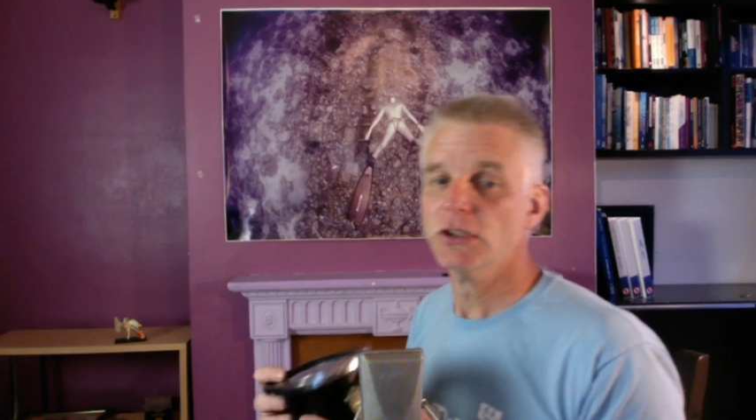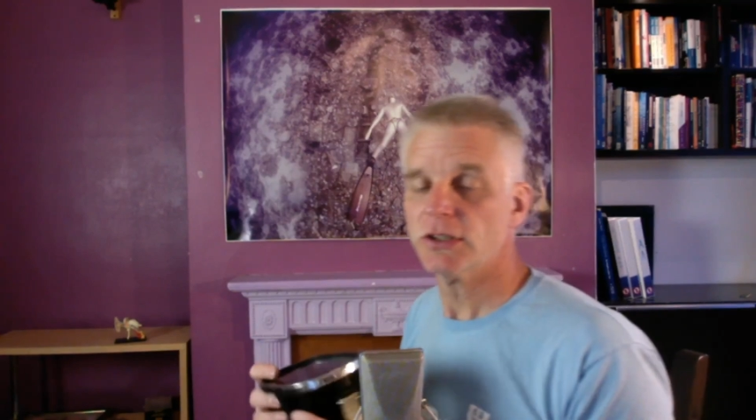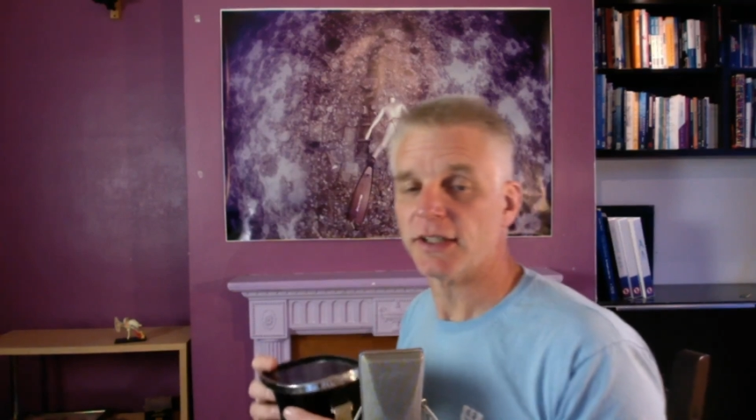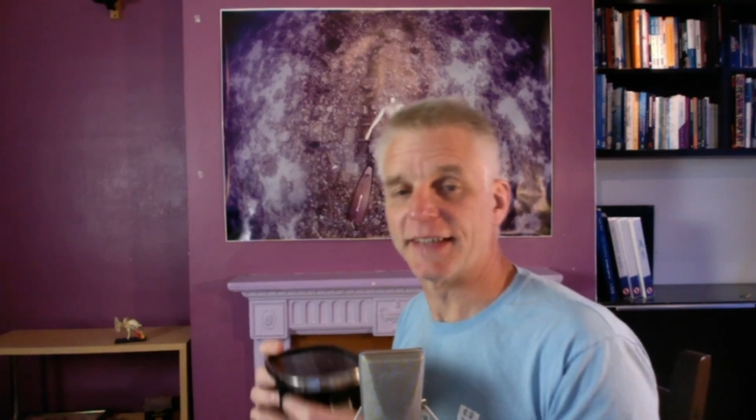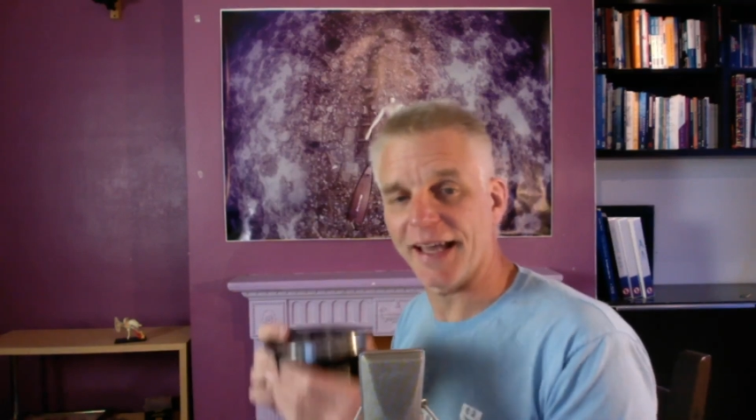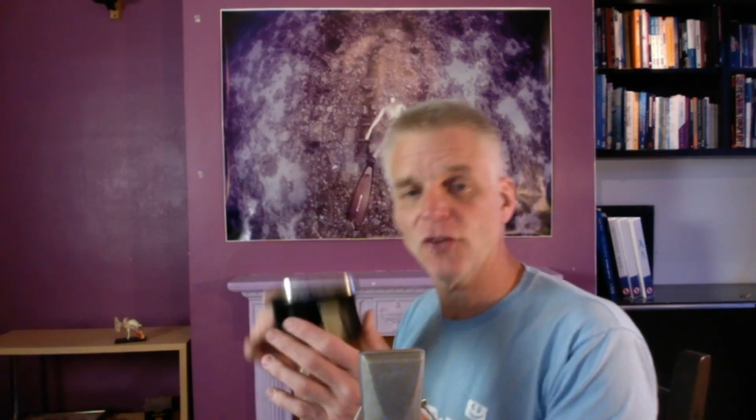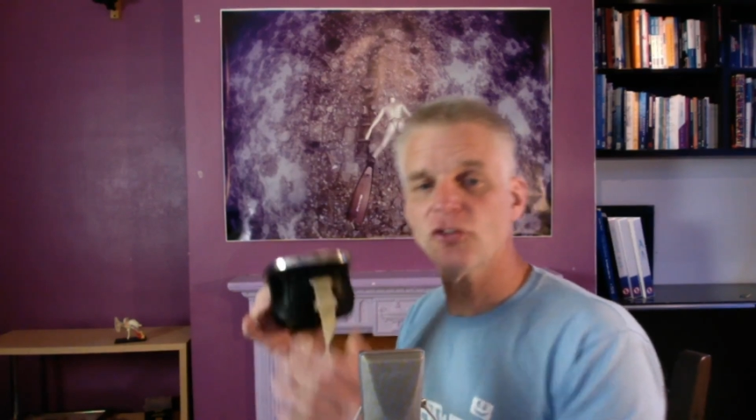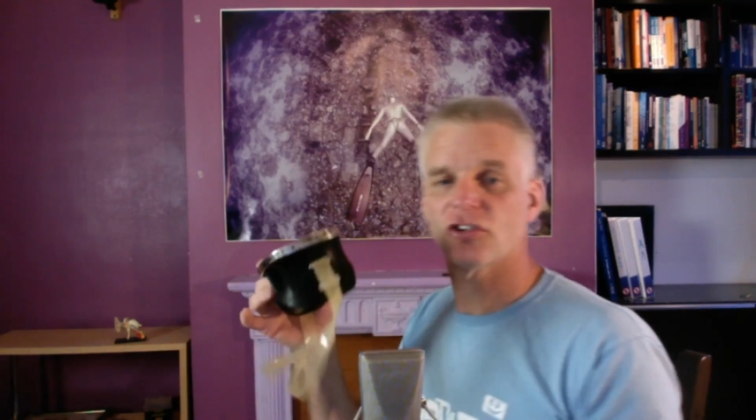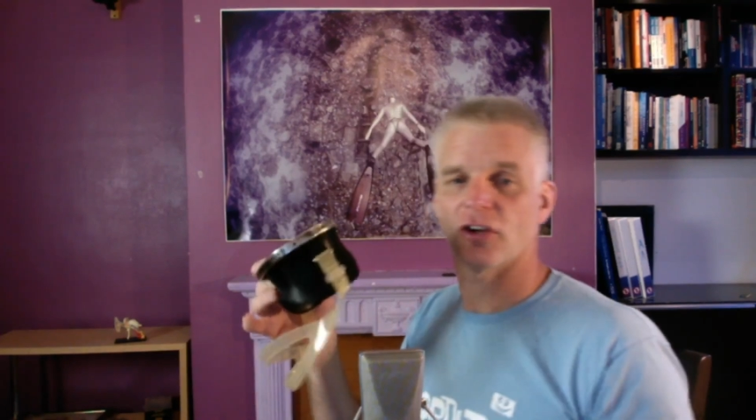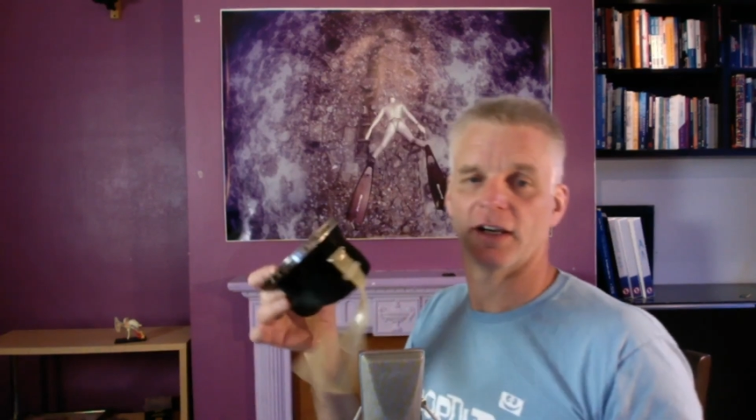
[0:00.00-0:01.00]
The
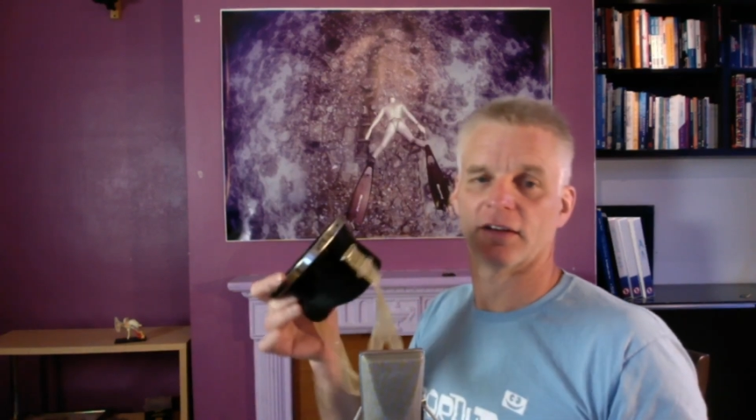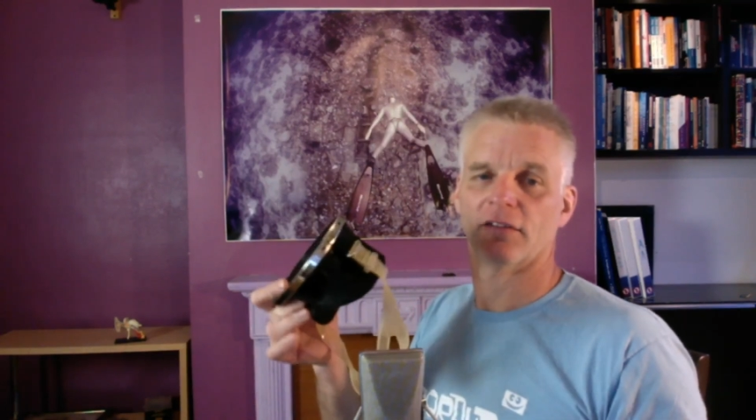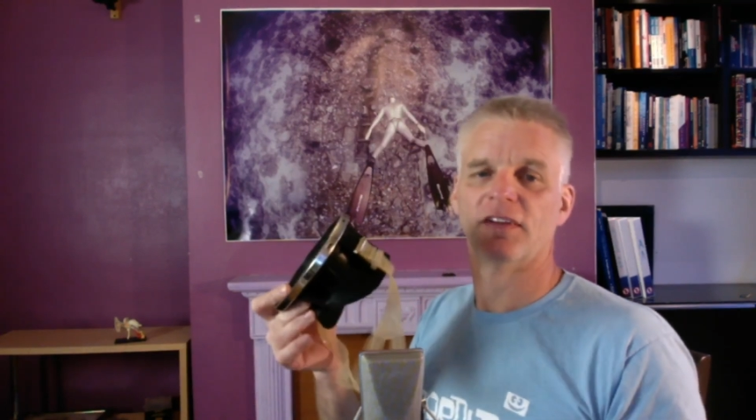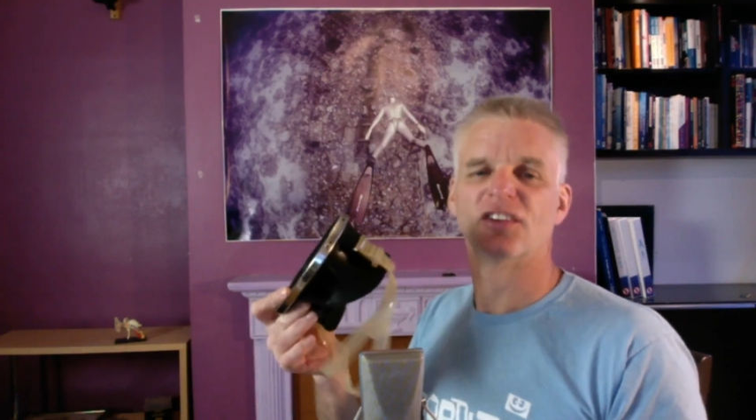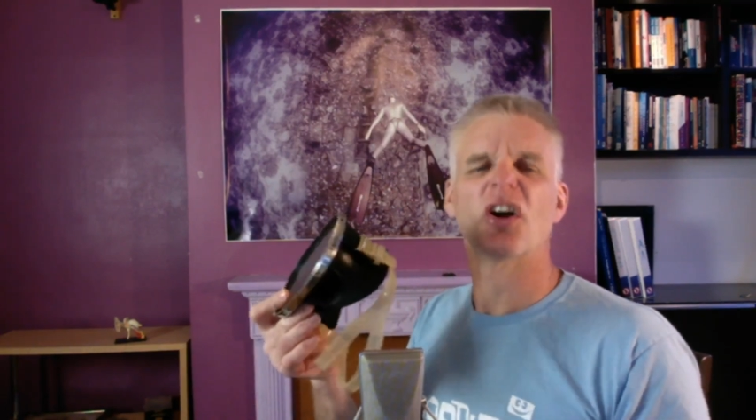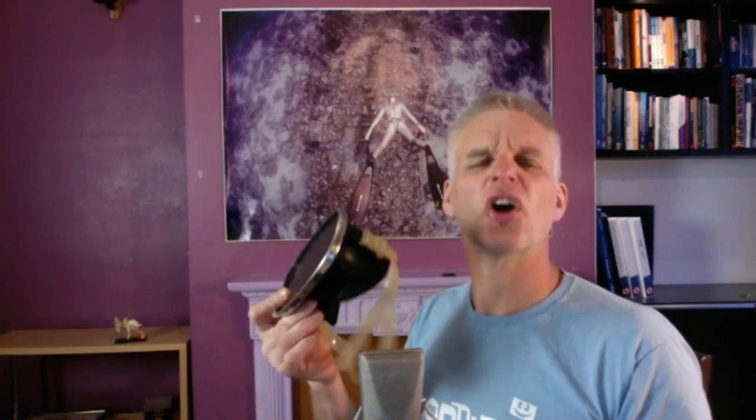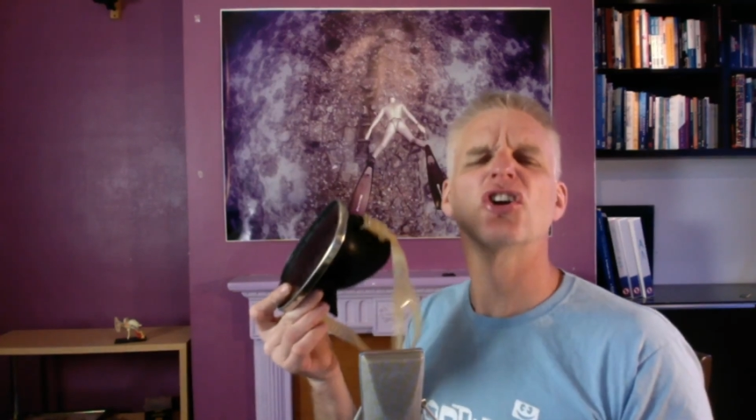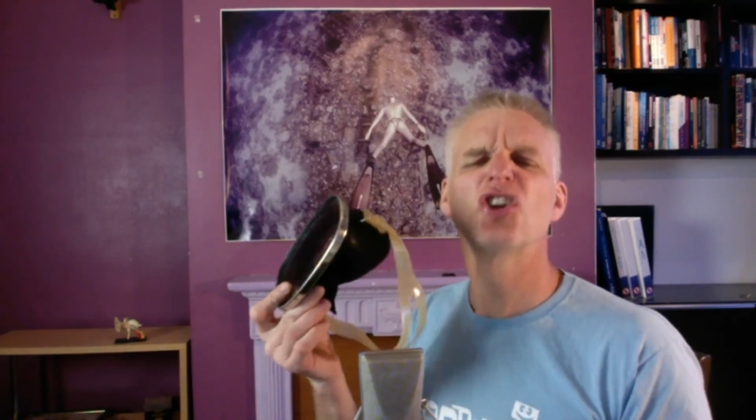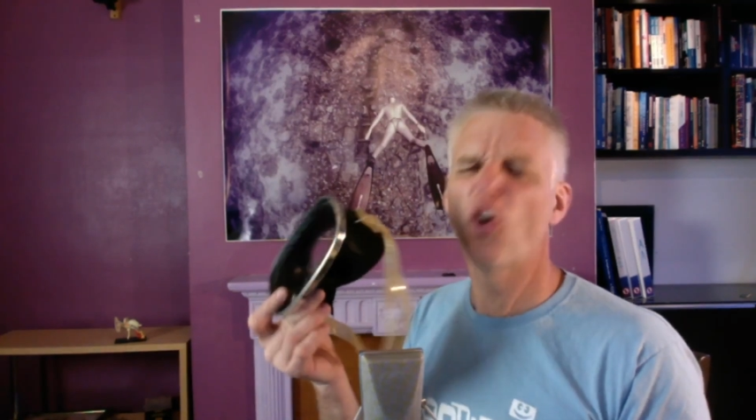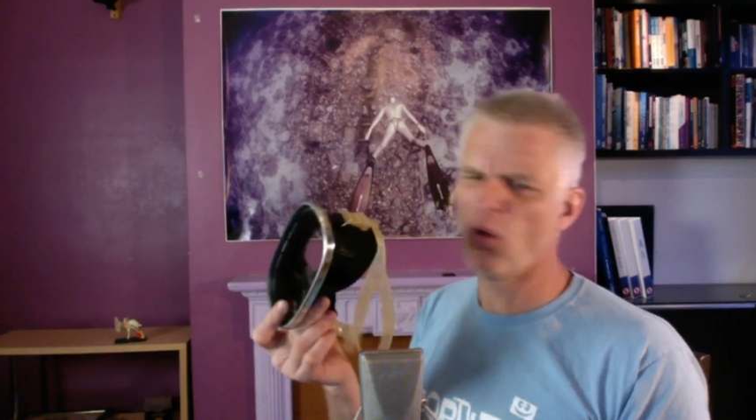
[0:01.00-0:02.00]
downside of this
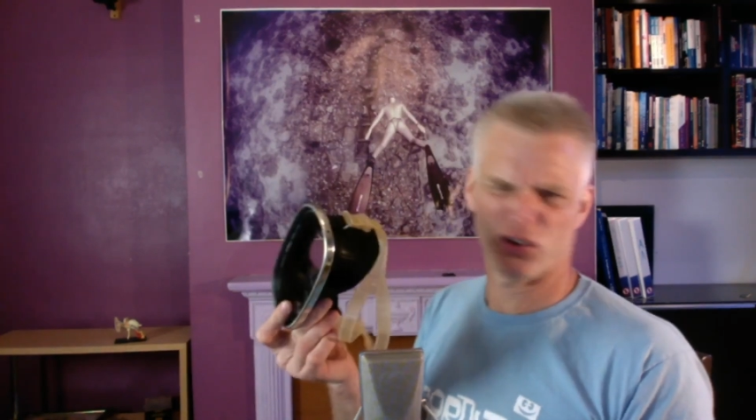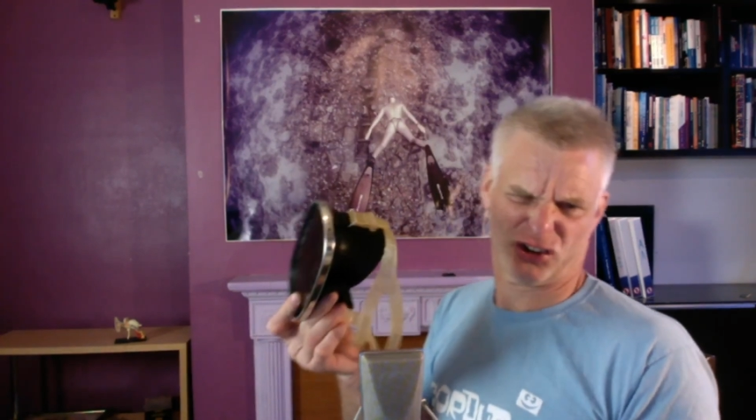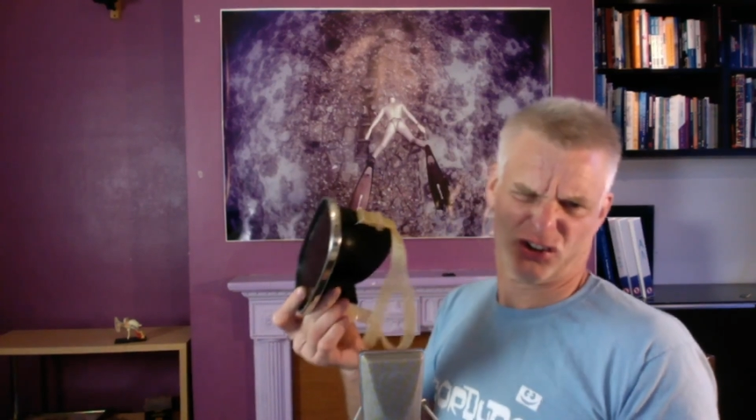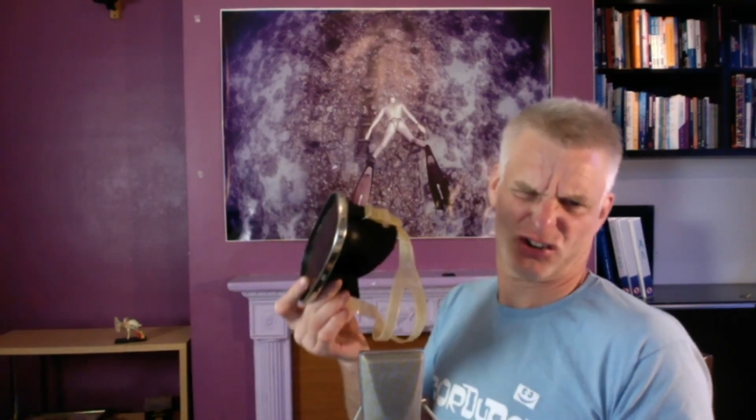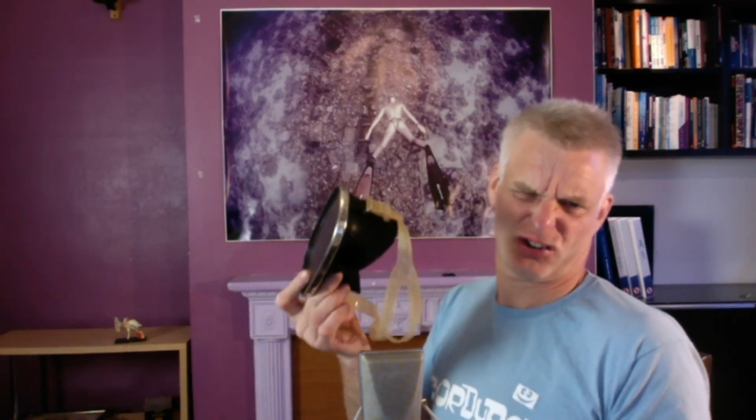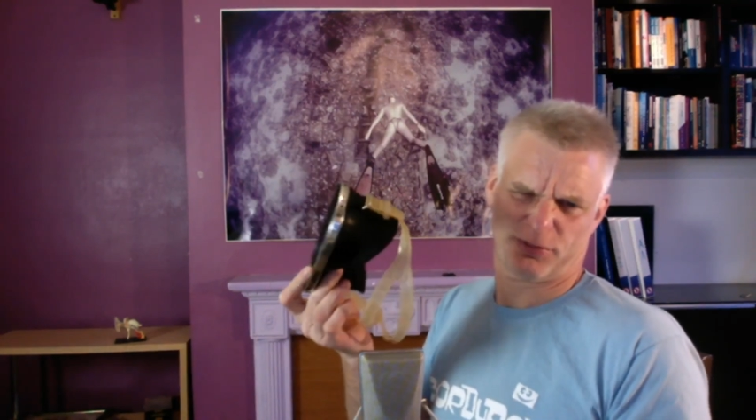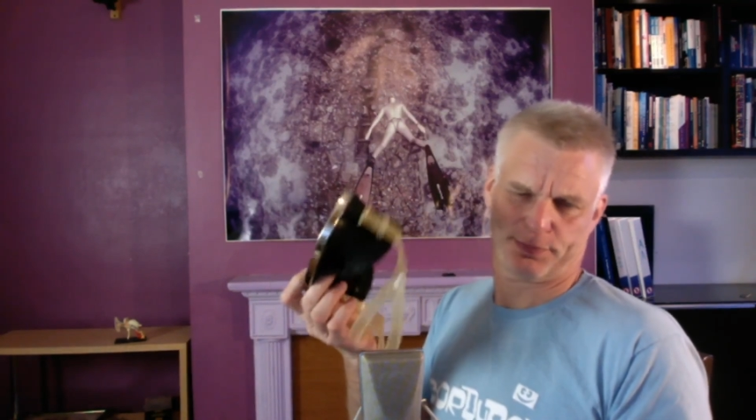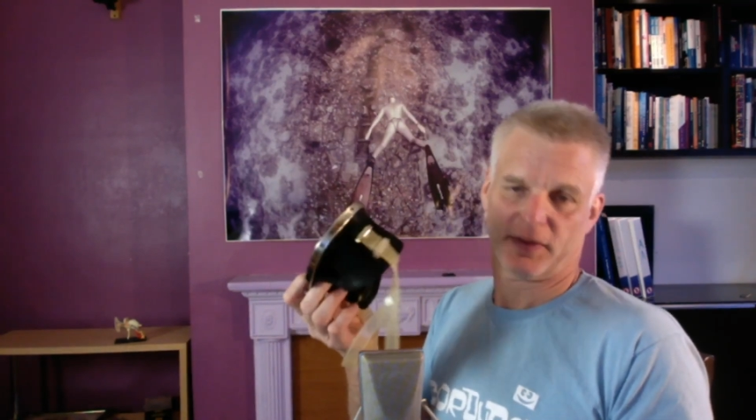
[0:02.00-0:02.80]
gorgeous